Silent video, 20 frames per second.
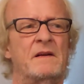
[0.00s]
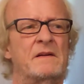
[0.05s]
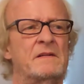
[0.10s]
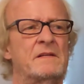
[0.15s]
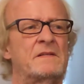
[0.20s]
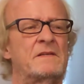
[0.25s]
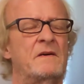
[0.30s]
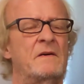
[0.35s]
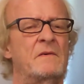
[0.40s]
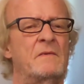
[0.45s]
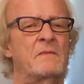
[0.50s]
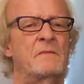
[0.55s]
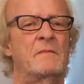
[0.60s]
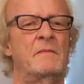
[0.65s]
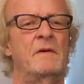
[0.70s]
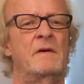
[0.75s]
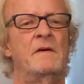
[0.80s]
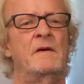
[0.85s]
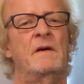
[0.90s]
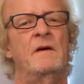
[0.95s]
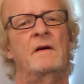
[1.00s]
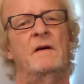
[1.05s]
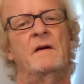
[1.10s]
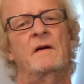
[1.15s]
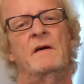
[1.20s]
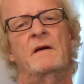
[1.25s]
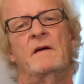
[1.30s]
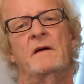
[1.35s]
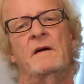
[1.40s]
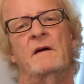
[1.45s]
So
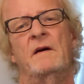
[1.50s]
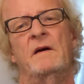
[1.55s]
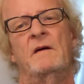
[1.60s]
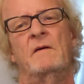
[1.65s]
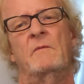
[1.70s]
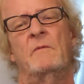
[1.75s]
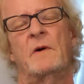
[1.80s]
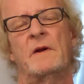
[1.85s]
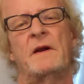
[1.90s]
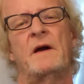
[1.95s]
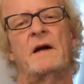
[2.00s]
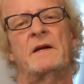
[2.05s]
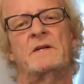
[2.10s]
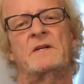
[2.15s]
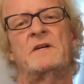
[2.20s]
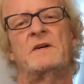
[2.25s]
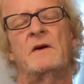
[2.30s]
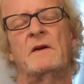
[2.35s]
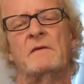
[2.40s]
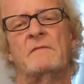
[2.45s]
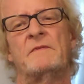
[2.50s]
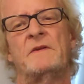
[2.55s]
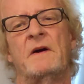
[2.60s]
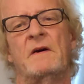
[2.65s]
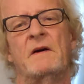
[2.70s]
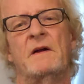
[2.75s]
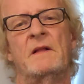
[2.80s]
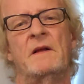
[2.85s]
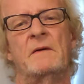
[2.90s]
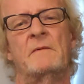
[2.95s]
what I should have
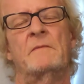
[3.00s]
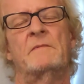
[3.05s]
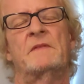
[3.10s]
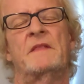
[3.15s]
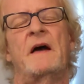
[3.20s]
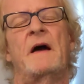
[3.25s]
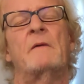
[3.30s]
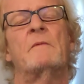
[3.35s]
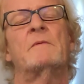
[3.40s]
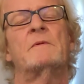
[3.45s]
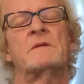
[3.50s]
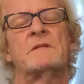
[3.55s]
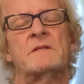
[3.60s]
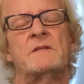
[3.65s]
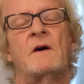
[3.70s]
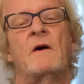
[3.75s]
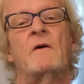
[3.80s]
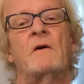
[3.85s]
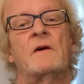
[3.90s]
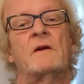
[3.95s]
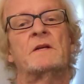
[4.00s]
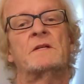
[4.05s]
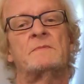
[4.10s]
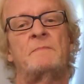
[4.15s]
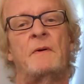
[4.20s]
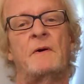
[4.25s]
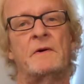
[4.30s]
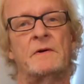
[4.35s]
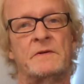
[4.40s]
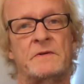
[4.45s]
done, that was the
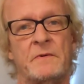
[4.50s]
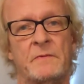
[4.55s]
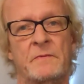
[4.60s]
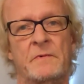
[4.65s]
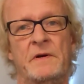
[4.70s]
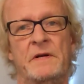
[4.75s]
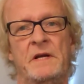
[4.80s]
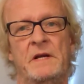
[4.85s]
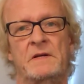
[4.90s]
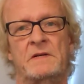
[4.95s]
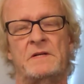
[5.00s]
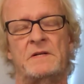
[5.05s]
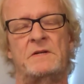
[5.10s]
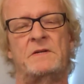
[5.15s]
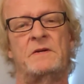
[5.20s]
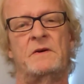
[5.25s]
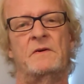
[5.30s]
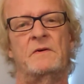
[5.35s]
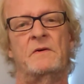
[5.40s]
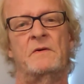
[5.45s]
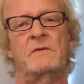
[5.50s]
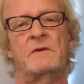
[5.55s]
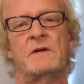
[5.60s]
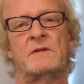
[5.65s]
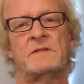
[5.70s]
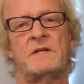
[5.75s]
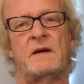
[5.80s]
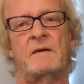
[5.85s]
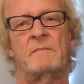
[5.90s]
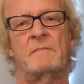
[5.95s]
hardest part to reach too,
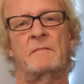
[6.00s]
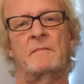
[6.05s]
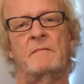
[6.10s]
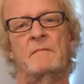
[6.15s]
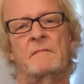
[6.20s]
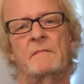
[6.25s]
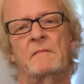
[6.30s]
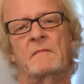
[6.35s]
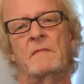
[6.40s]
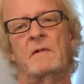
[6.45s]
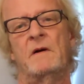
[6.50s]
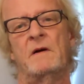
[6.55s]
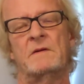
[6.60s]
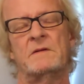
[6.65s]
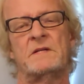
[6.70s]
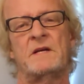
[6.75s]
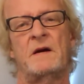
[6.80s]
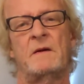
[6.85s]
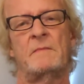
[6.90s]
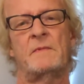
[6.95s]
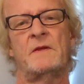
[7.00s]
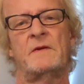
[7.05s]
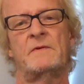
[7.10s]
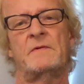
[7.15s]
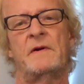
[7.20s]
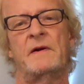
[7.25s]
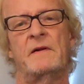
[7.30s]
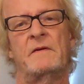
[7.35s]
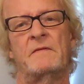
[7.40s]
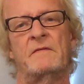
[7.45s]
because I'm on top of the
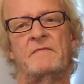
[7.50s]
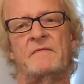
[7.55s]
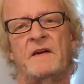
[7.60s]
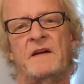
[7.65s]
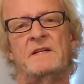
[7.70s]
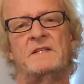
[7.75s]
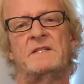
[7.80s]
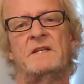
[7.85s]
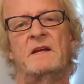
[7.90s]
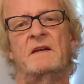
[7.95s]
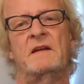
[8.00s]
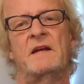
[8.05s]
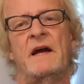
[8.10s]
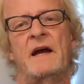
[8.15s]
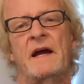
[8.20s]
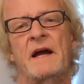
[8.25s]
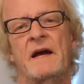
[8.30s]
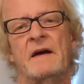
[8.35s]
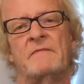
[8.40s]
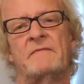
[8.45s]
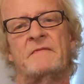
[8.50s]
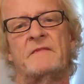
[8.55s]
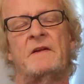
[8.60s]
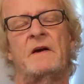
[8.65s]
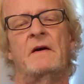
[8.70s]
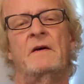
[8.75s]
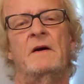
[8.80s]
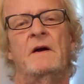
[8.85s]
trailer facing aft.